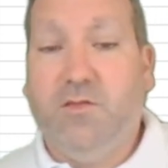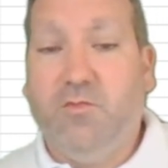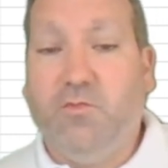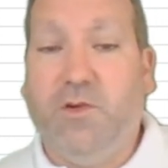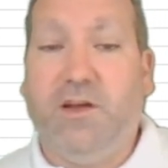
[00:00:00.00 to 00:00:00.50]

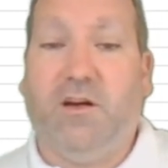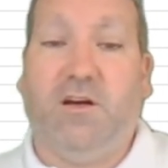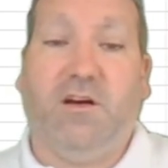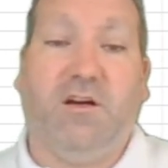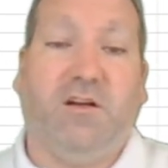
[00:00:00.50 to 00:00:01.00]
We
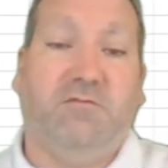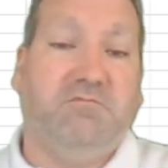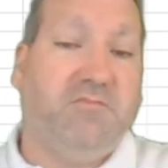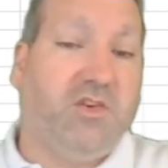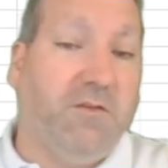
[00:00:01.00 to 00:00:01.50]
are
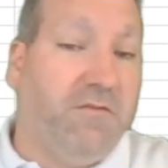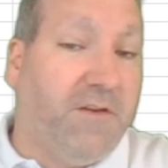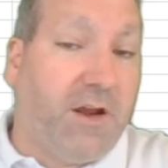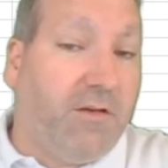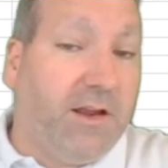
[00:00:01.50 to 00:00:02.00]

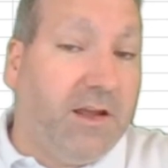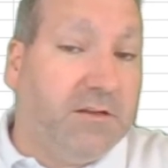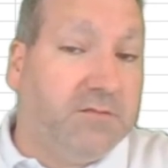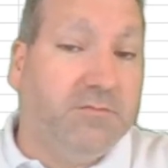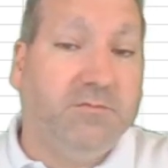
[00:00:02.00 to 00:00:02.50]
configuring
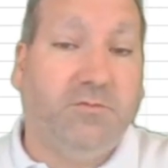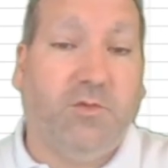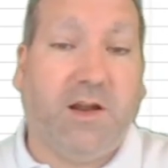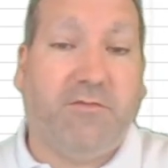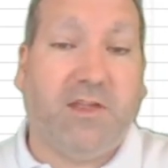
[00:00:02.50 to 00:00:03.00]
it,
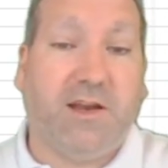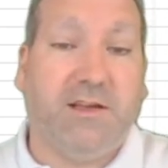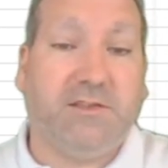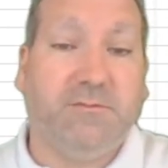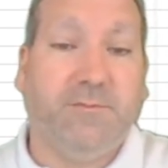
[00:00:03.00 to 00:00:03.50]
whatever that
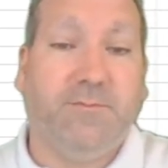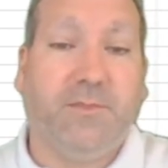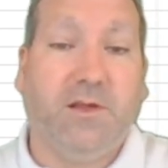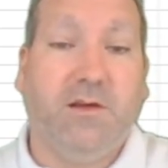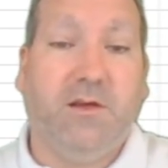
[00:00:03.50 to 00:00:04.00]
is.
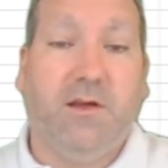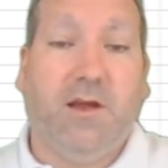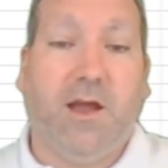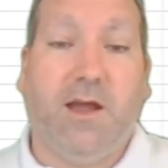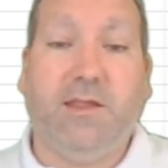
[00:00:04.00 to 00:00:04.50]

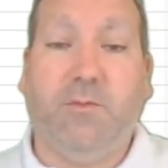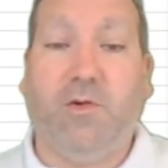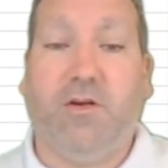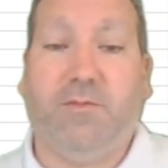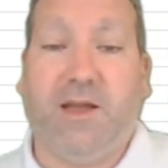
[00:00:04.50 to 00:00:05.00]
And then
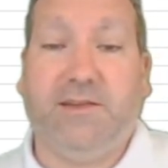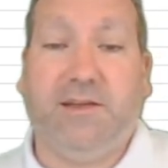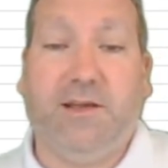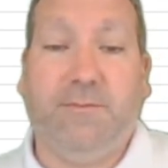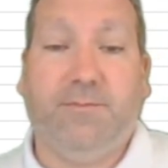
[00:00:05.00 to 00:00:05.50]
we're
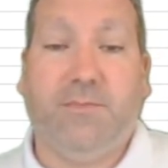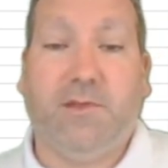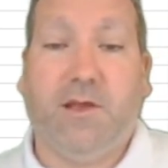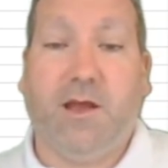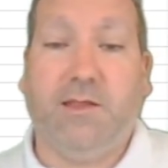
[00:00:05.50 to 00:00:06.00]
updating it.
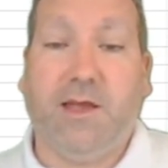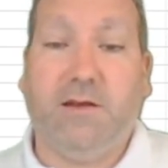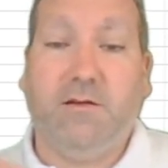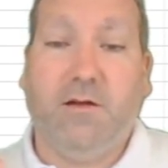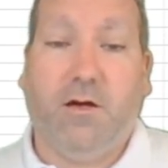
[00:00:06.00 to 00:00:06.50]
And
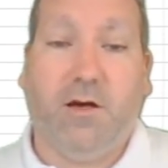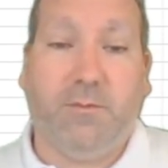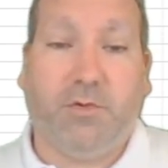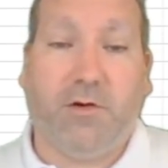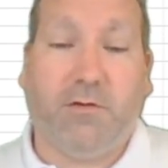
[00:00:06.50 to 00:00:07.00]
then hide
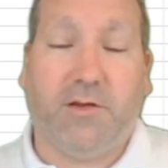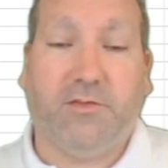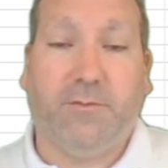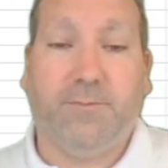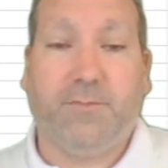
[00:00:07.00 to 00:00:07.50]
progress.
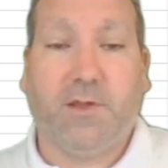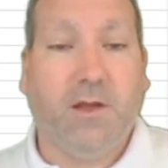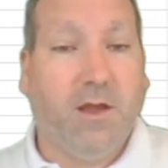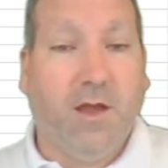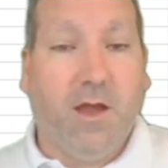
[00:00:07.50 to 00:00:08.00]

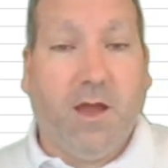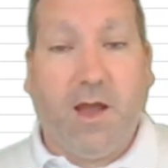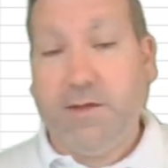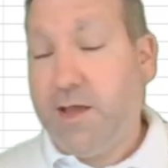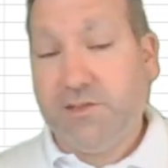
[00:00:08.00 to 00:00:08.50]

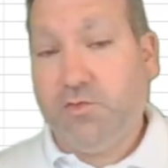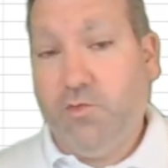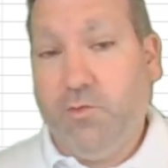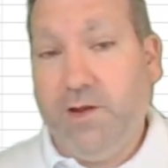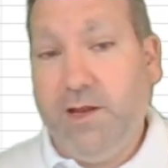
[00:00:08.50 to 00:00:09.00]
And that's
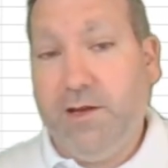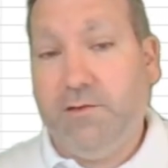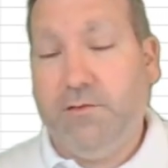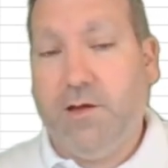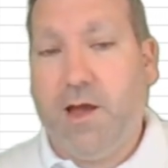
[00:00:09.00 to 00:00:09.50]
all we need.
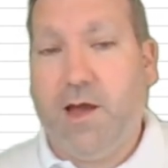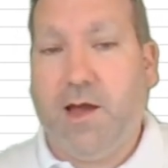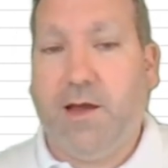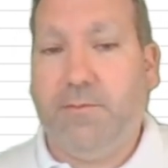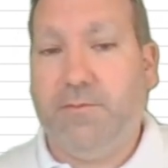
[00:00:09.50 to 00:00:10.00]

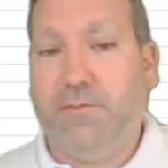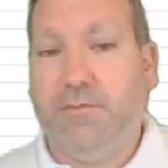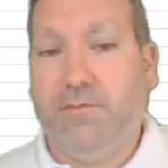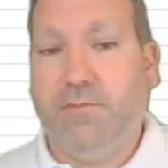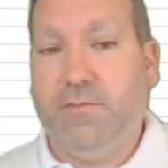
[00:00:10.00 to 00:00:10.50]

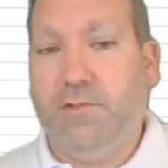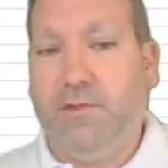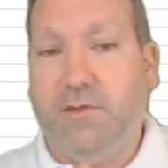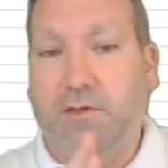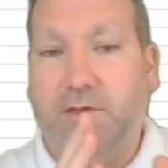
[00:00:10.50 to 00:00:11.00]

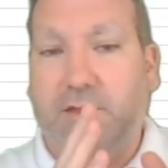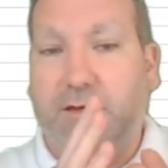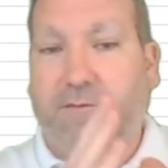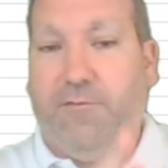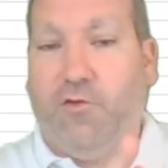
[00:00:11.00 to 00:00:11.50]
The
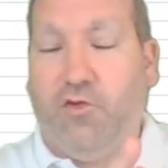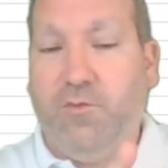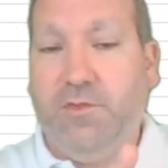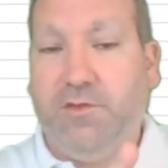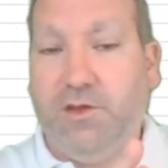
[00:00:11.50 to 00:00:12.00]

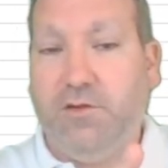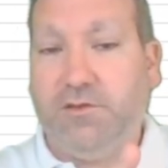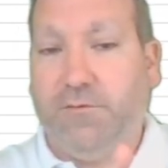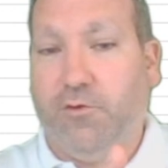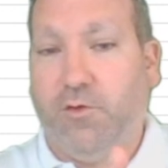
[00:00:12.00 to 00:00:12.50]
form, the user
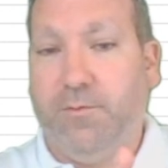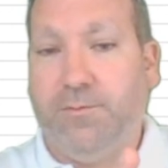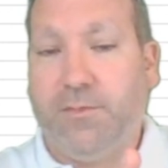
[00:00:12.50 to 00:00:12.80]
form,